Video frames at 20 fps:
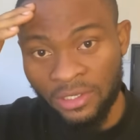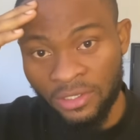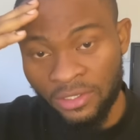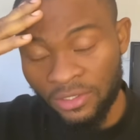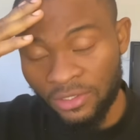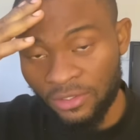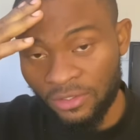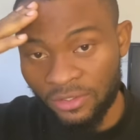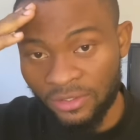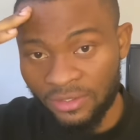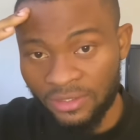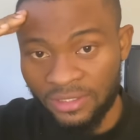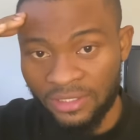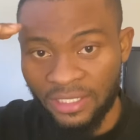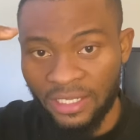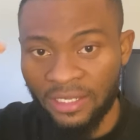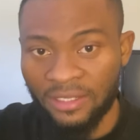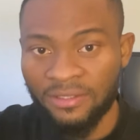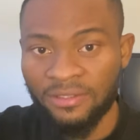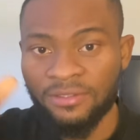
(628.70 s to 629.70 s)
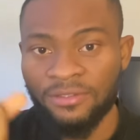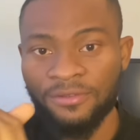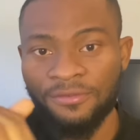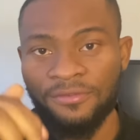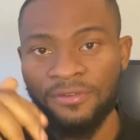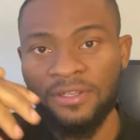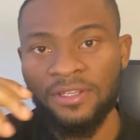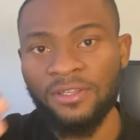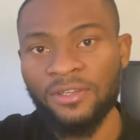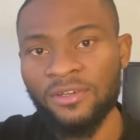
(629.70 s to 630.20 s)
You understand? You
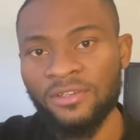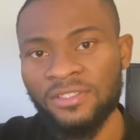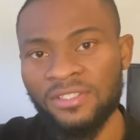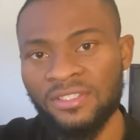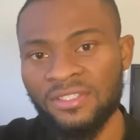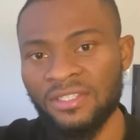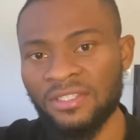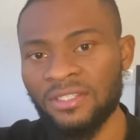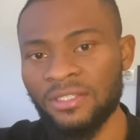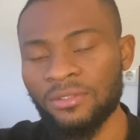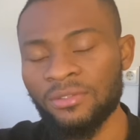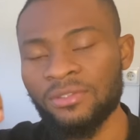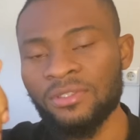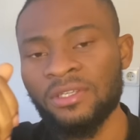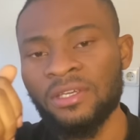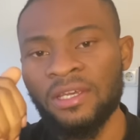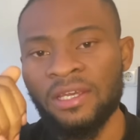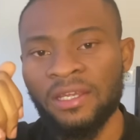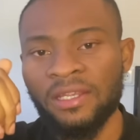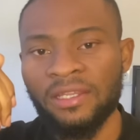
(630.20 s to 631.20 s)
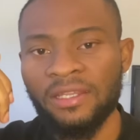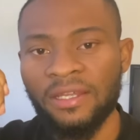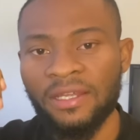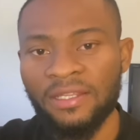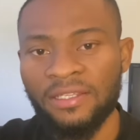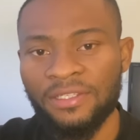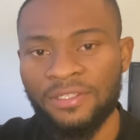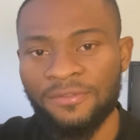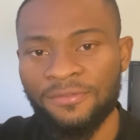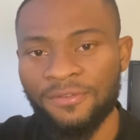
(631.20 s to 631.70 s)
fill in all these details.
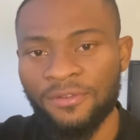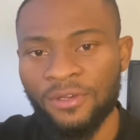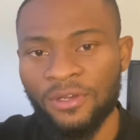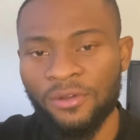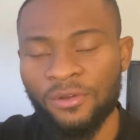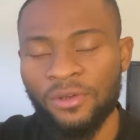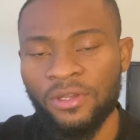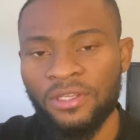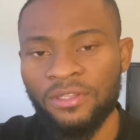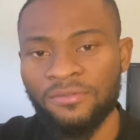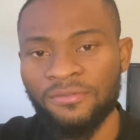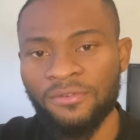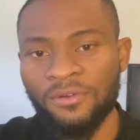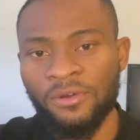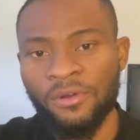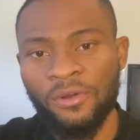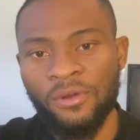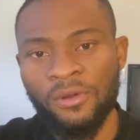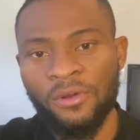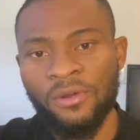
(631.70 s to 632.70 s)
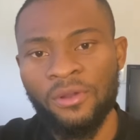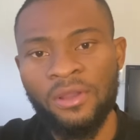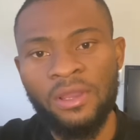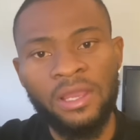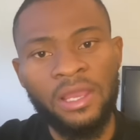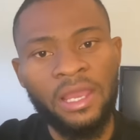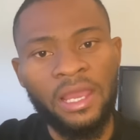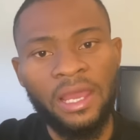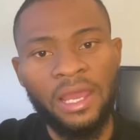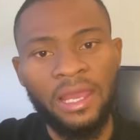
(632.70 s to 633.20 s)
Then if you're going for
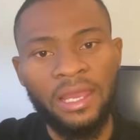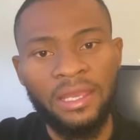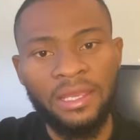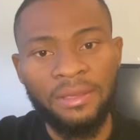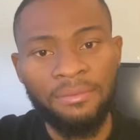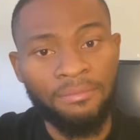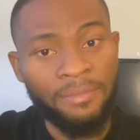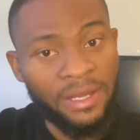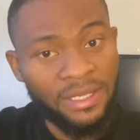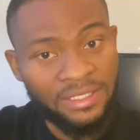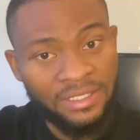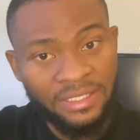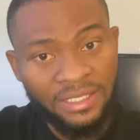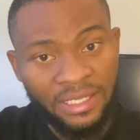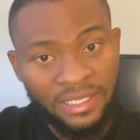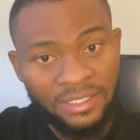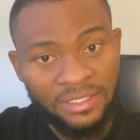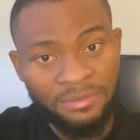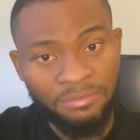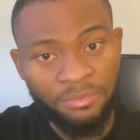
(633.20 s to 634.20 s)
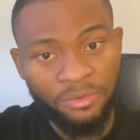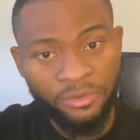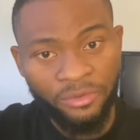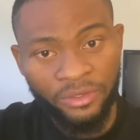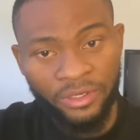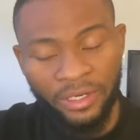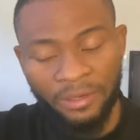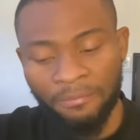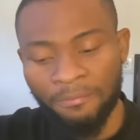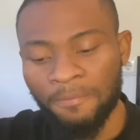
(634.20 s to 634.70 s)
a master's
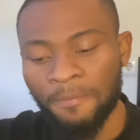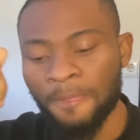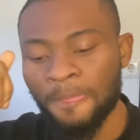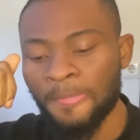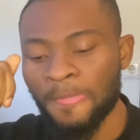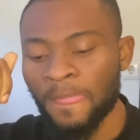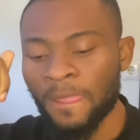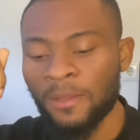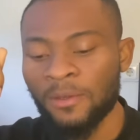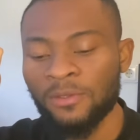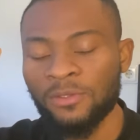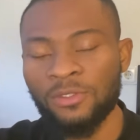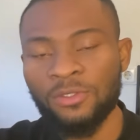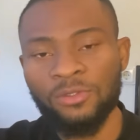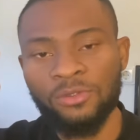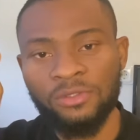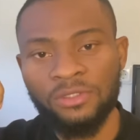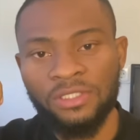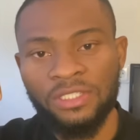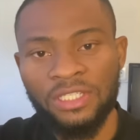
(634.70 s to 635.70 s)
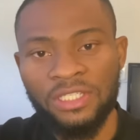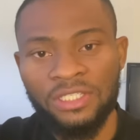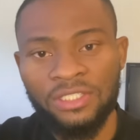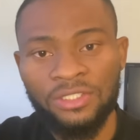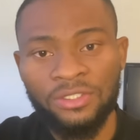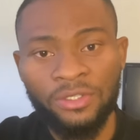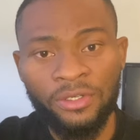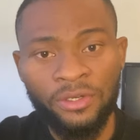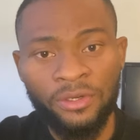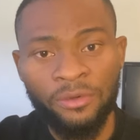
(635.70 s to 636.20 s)
program, you need
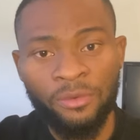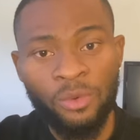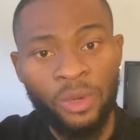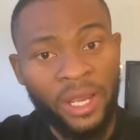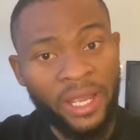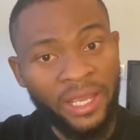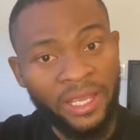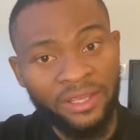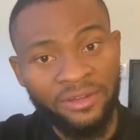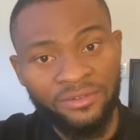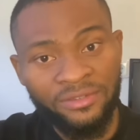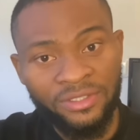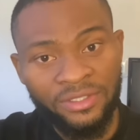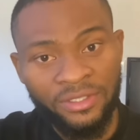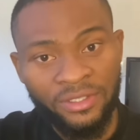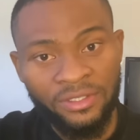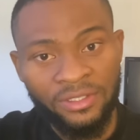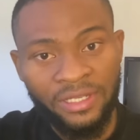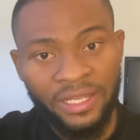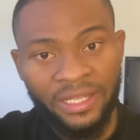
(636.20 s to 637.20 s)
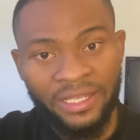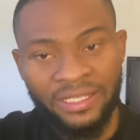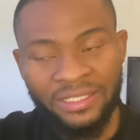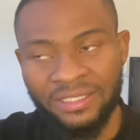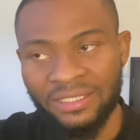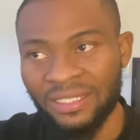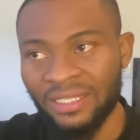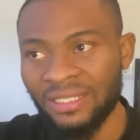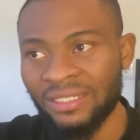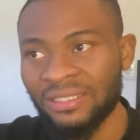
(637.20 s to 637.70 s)
your WAEC result, like I
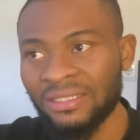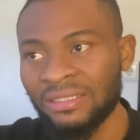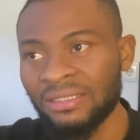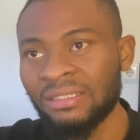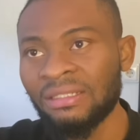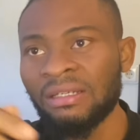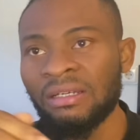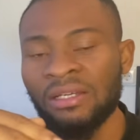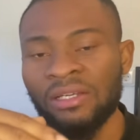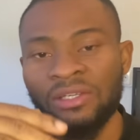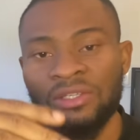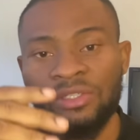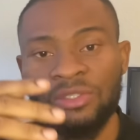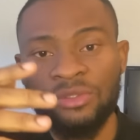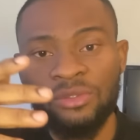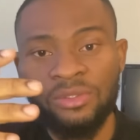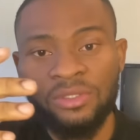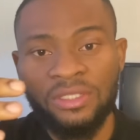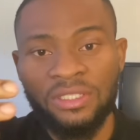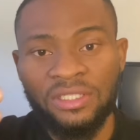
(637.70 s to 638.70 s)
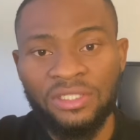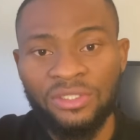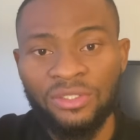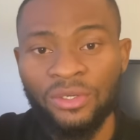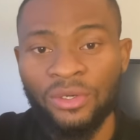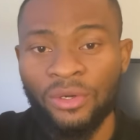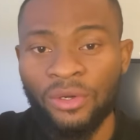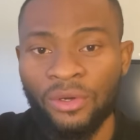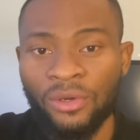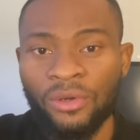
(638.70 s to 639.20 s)
said. You need
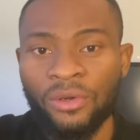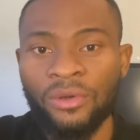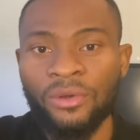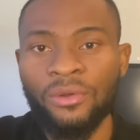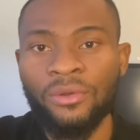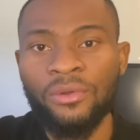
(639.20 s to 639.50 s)
your